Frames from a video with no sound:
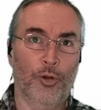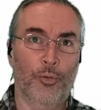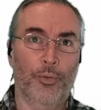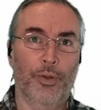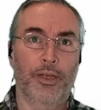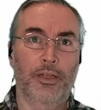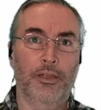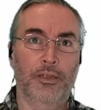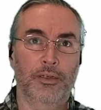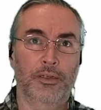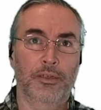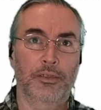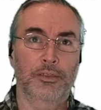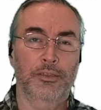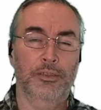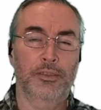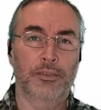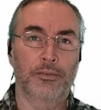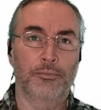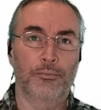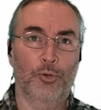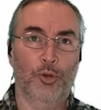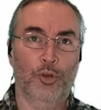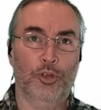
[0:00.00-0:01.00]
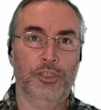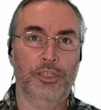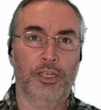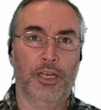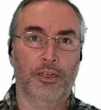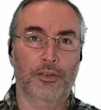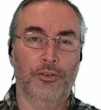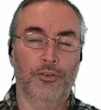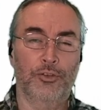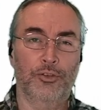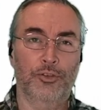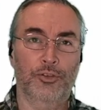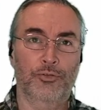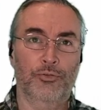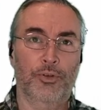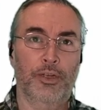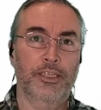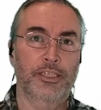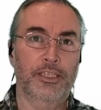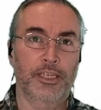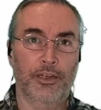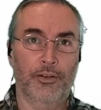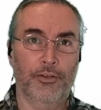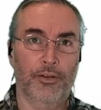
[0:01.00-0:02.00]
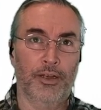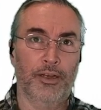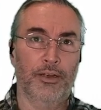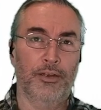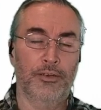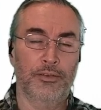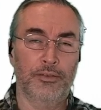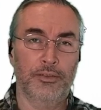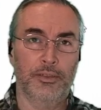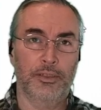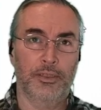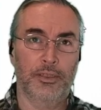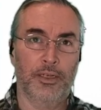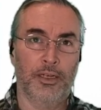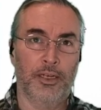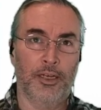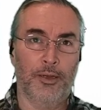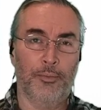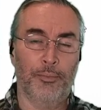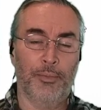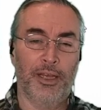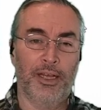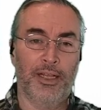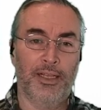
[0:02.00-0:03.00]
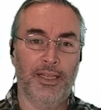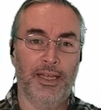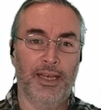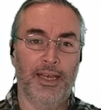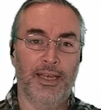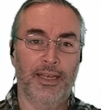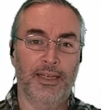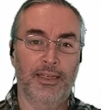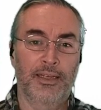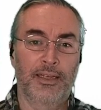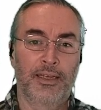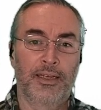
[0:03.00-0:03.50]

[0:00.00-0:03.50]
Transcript: wheelers and motorcycles racing around LA,